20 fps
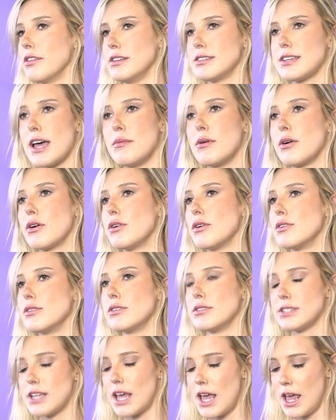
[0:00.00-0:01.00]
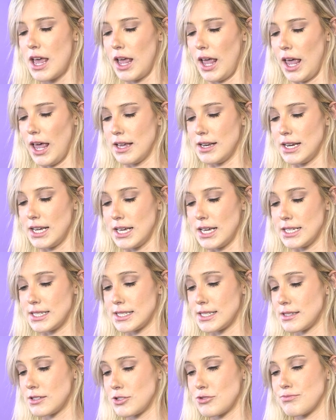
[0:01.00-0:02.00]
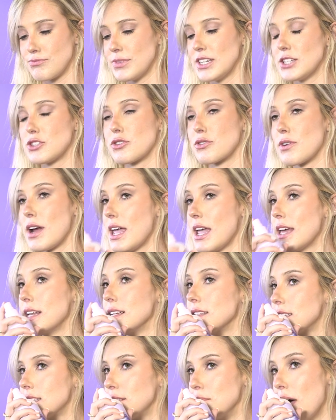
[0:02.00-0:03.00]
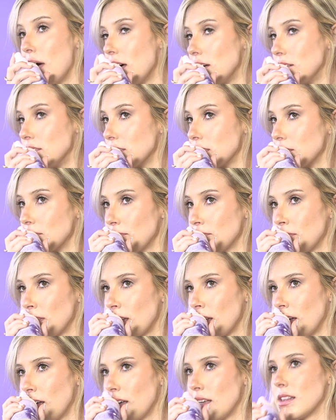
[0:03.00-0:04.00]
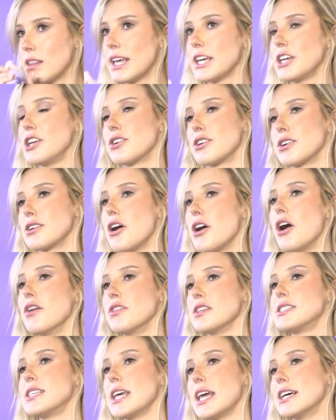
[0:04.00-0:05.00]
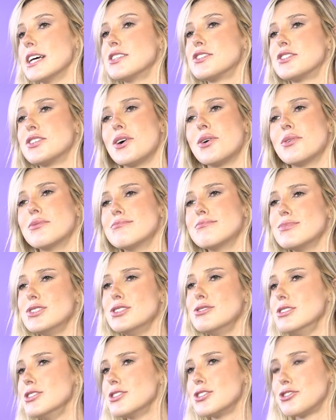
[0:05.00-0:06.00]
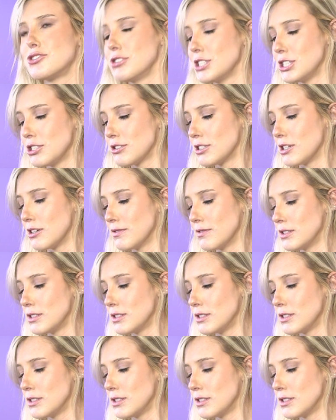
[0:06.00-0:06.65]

these chemicals, and it's great, and it smells like you're on the sand, so you can just trick yourself